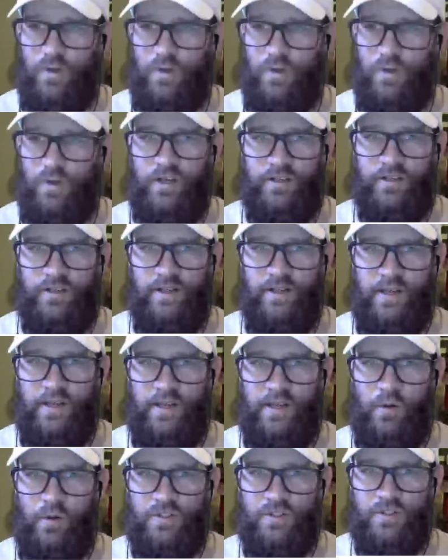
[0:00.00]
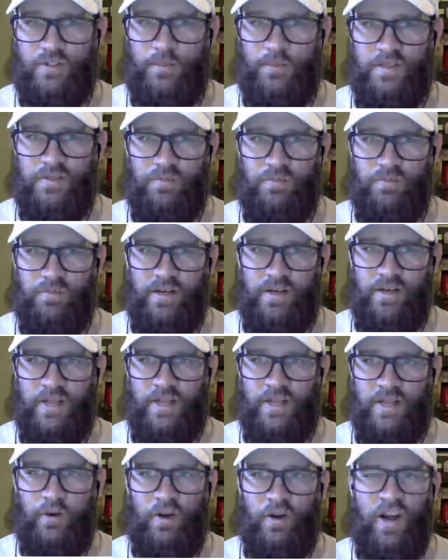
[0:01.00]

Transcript: going to be wanting to let go of some of these players.